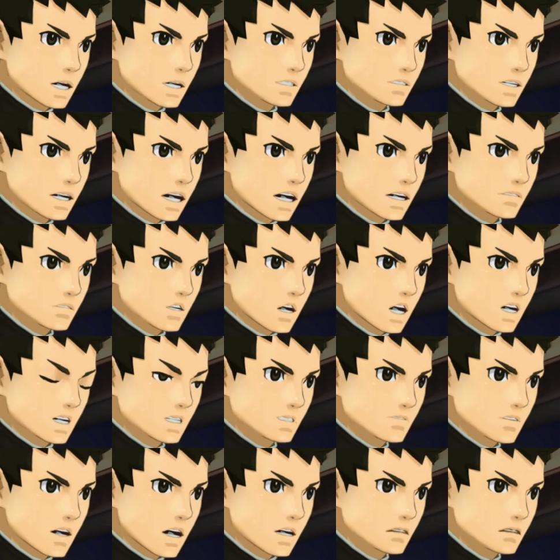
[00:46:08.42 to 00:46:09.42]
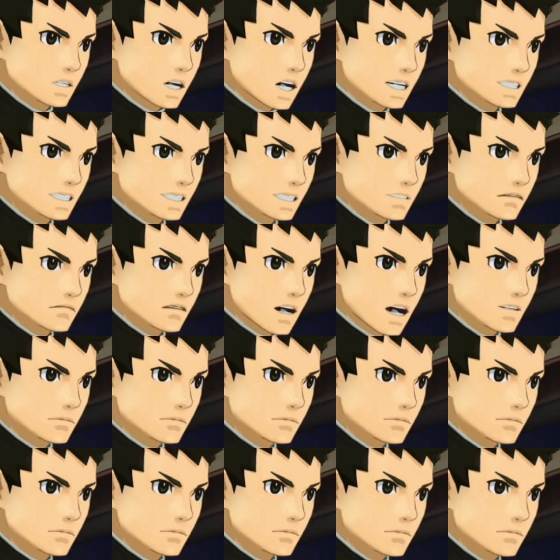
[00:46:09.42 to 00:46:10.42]
Juror number 6, you've got the
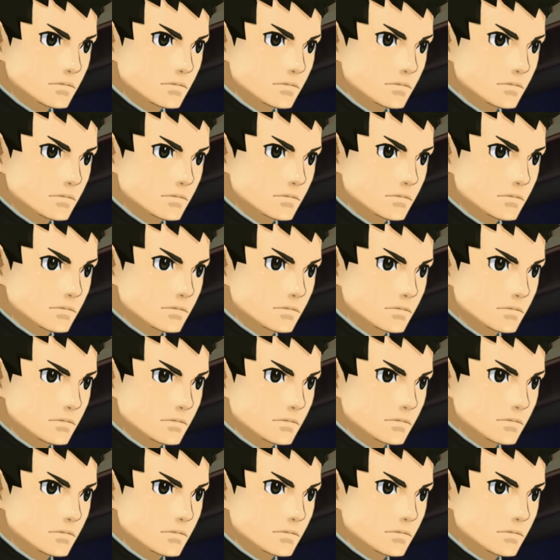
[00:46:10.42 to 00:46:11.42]
wrong end of the stick.